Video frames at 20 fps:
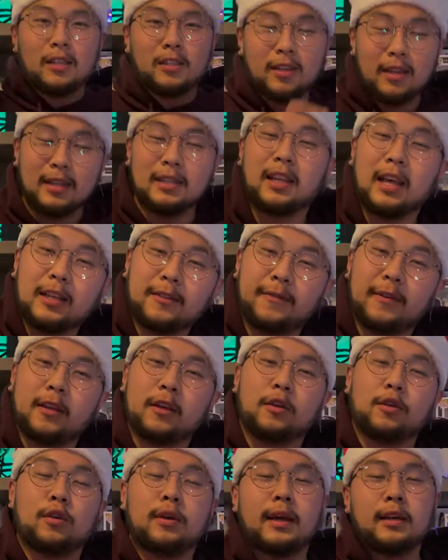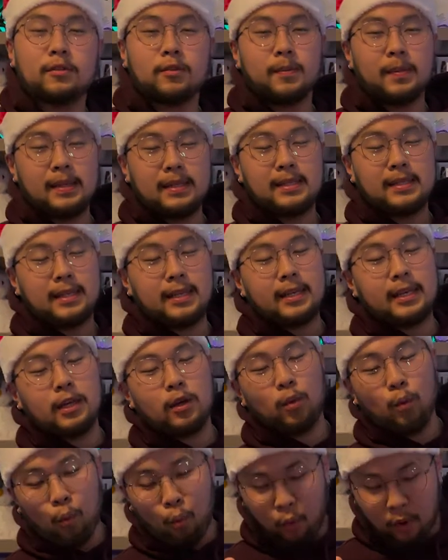So in today's video, you guys will be
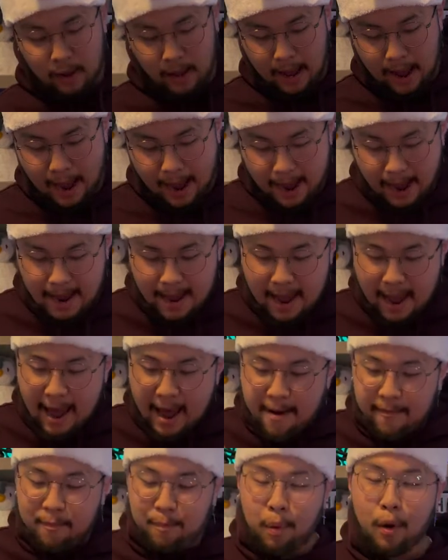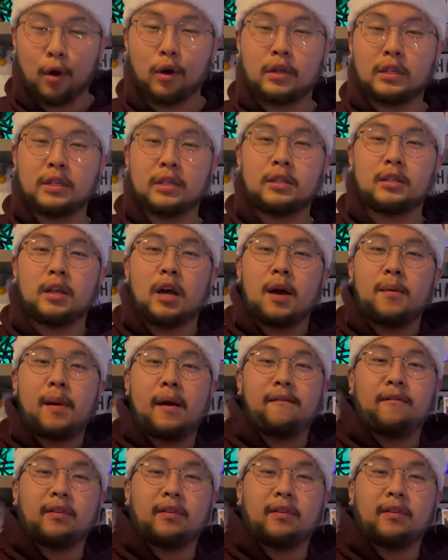seeing what I have purchased on my